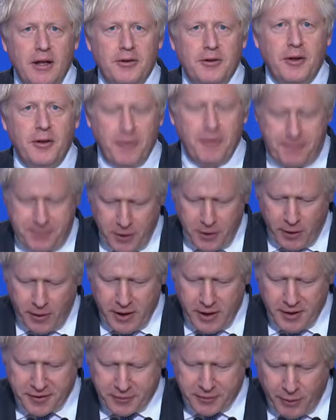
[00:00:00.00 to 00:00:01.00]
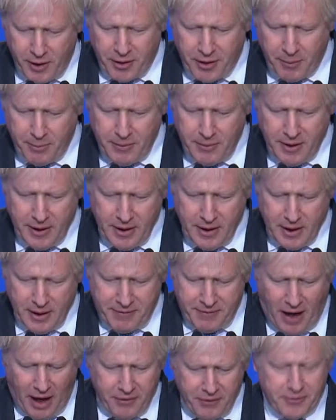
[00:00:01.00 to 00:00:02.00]
to the furious rhythm
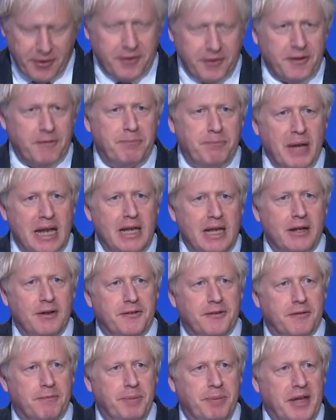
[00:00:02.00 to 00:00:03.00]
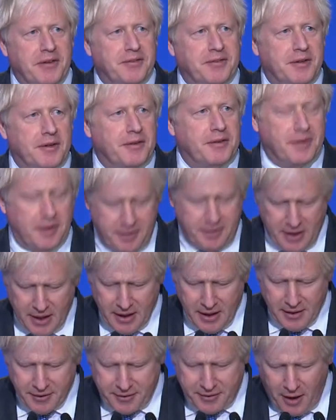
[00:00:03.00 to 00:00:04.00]
of hundreds of billions of pistons and
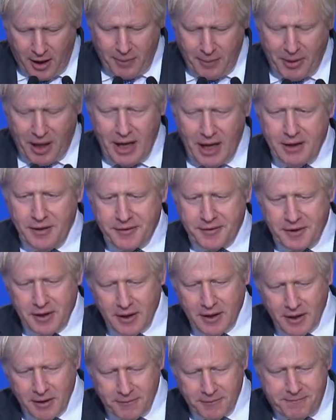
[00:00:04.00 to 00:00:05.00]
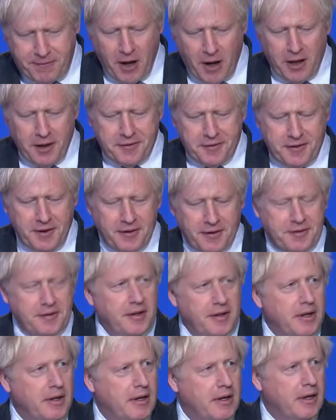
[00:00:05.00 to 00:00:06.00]
turbines and
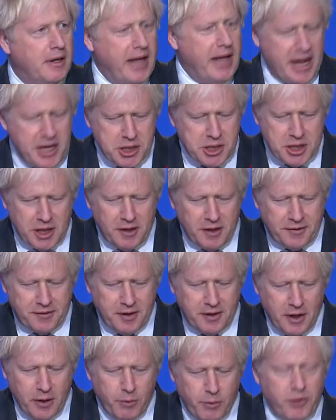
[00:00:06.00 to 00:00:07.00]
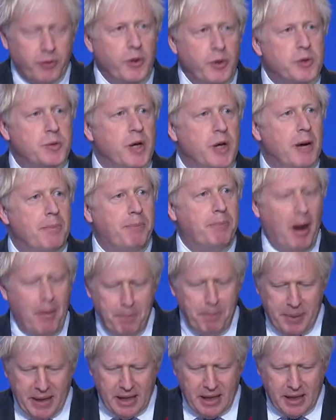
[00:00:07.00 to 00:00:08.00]
furnaces and engines with which we are
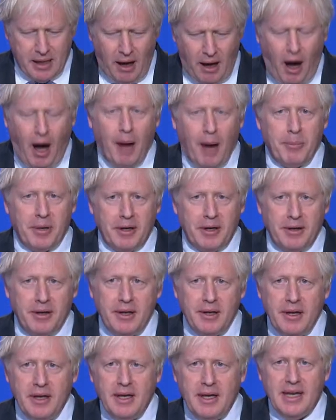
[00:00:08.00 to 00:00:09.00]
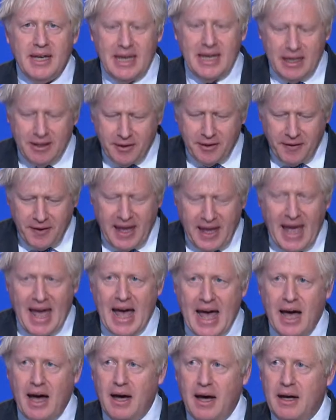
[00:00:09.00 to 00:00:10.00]
pumping carbon into the
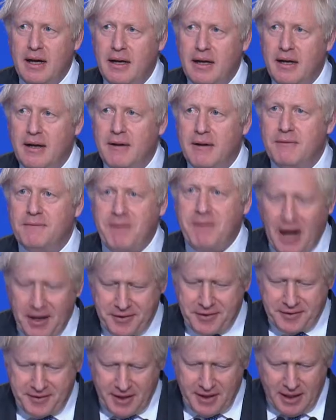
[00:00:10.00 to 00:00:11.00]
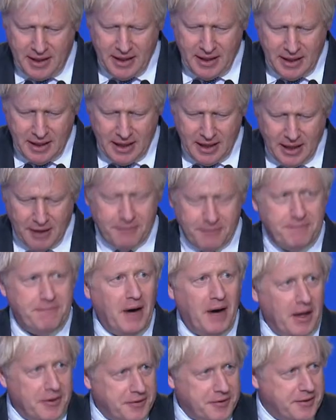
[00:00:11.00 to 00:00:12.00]
air faster and
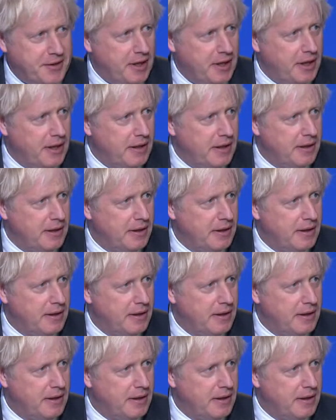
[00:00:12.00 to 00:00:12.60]
faster,